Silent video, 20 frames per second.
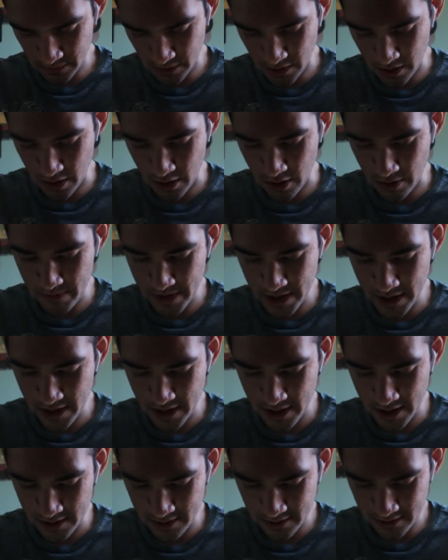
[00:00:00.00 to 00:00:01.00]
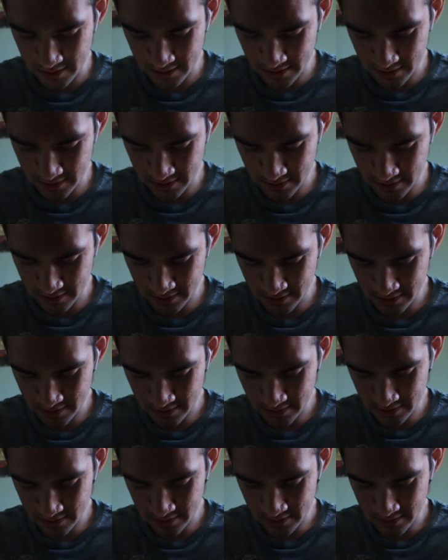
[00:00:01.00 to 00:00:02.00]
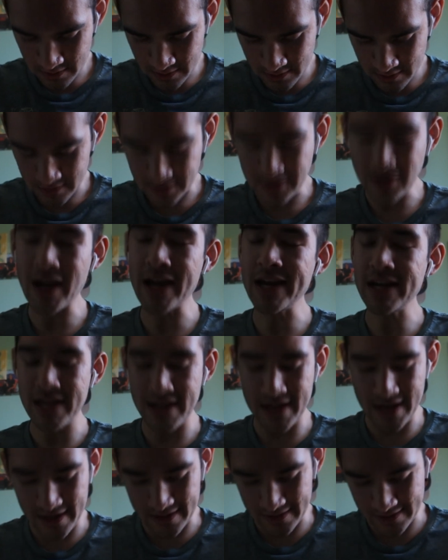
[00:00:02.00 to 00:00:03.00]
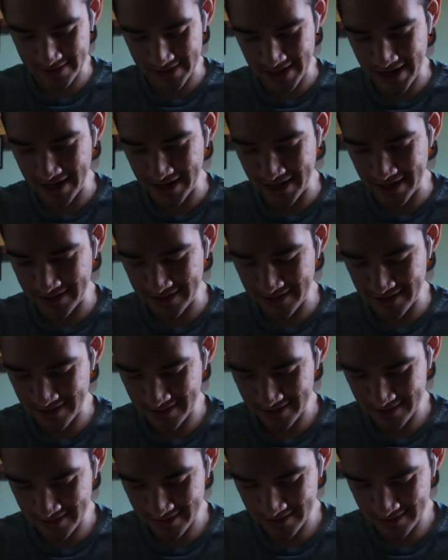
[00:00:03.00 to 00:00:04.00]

Oh, man. Light hit. Dang it.